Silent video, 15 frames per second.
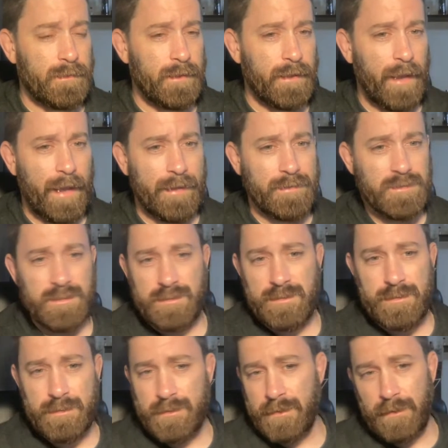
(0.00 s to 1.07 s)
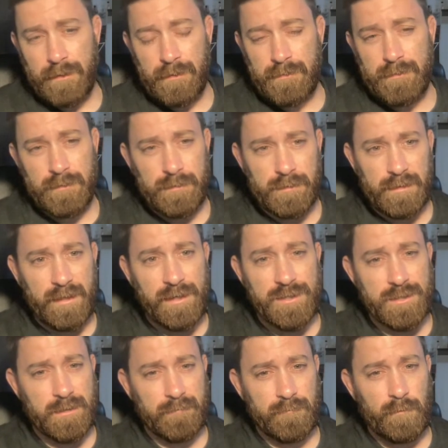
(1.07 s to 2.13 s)
had just a
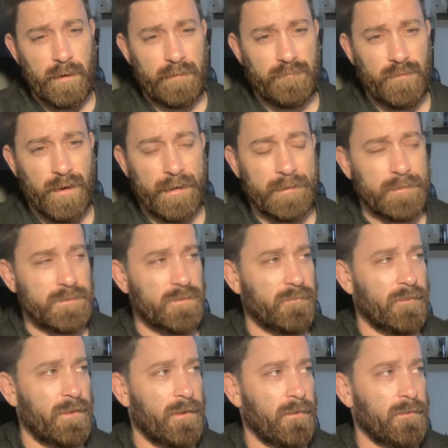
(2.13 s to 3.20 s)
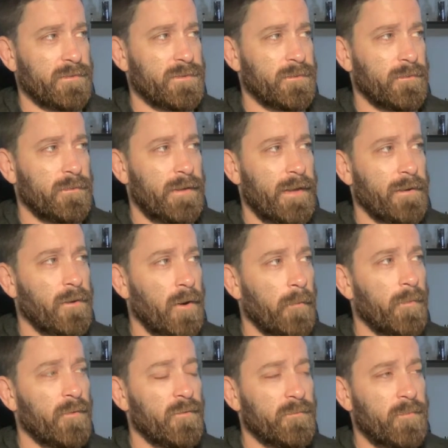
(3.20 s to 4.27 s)
legion of great fighters over there. So Ed
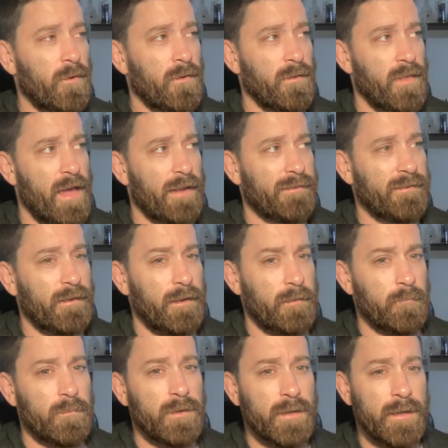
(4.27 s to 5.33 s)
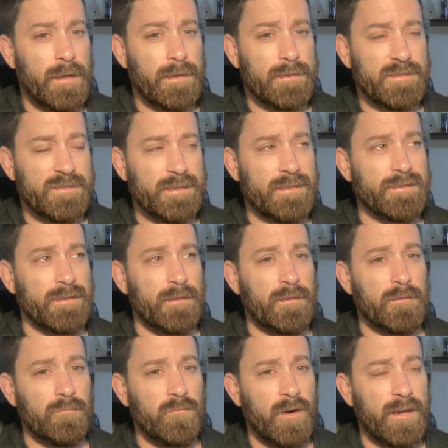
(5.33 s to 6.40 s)
Herman was part of that team. Season
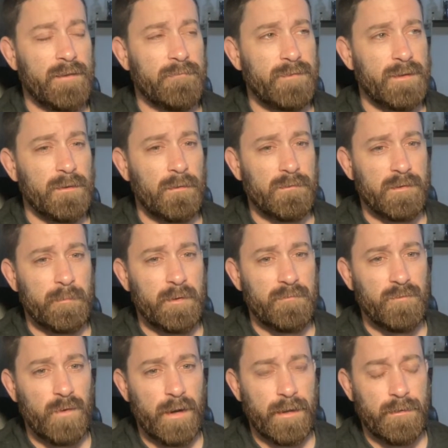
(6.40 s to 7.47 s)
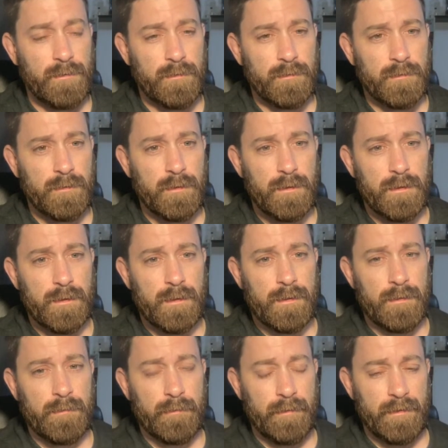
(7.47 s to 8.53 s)
3 of The Ultimate Fighter.
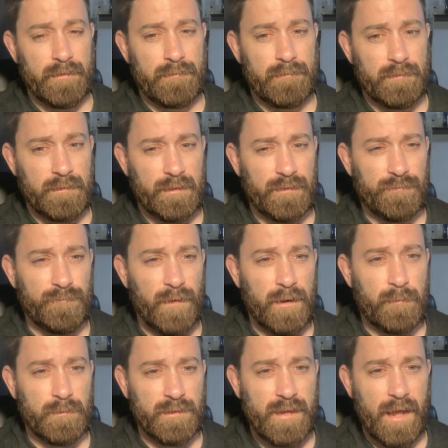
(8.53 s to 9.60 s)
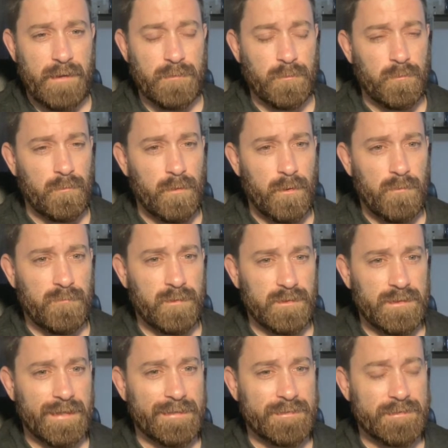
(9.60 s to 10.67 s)
His fight with Kendall Grove on
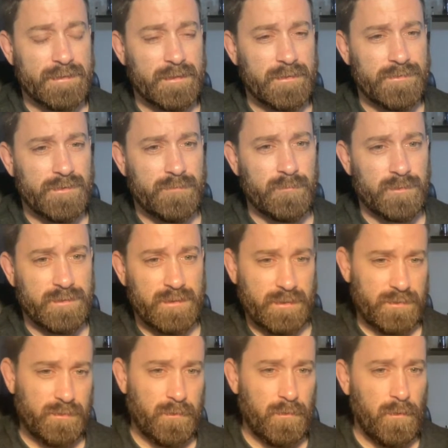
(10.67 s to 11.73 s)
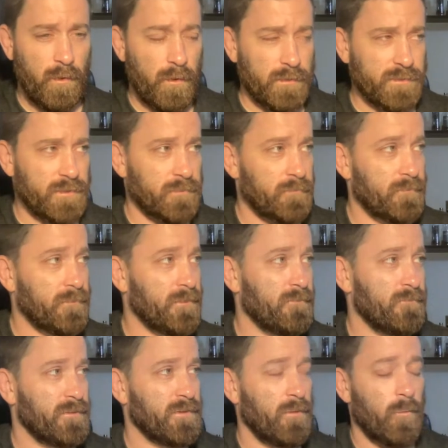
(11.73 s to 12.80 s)
that season was just awesome. It
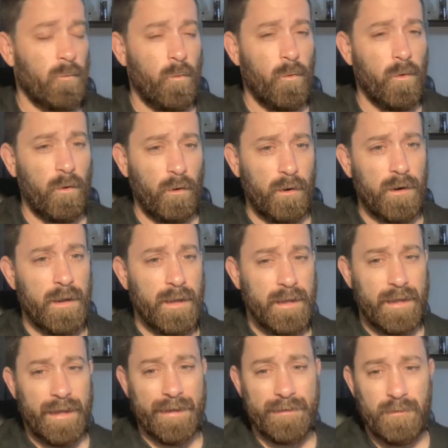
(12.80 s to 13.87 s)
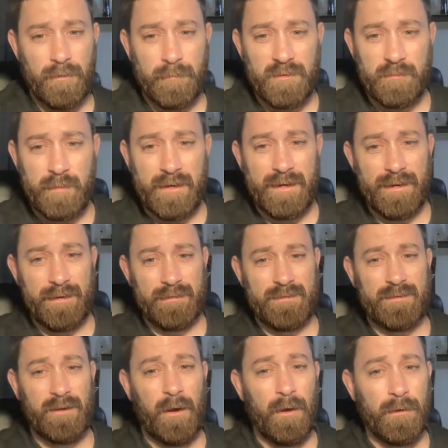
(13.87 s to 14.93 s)
was a war. Ed Herman's been in a
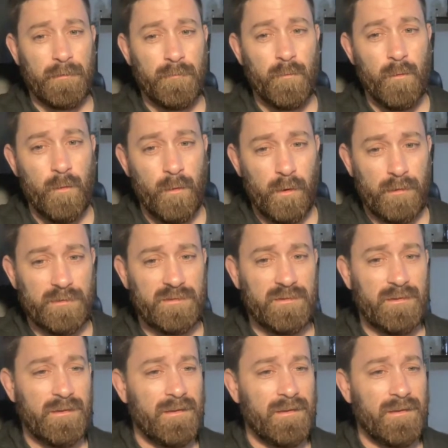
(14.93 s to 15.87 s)
ton of wars